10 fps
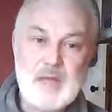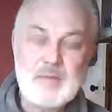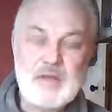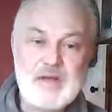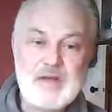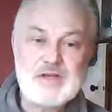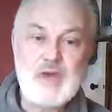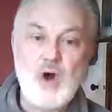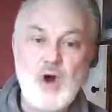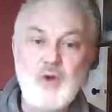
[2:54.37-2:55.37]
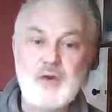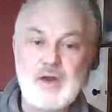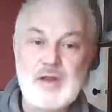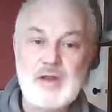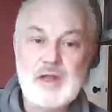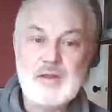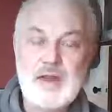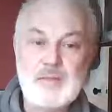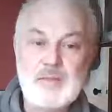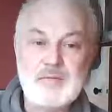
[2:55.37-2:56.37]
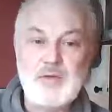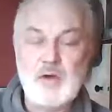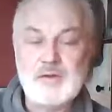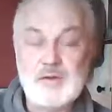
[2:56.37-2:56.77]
but actually honoring the name of God.